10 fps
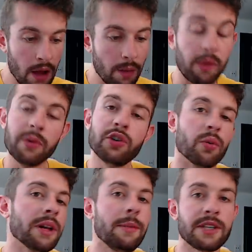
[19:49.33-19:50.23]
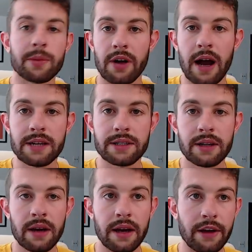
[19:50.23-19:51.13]
But would you really be surprised
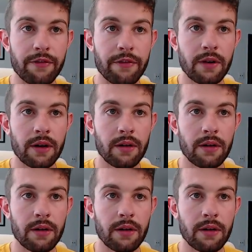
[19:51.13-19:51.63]
if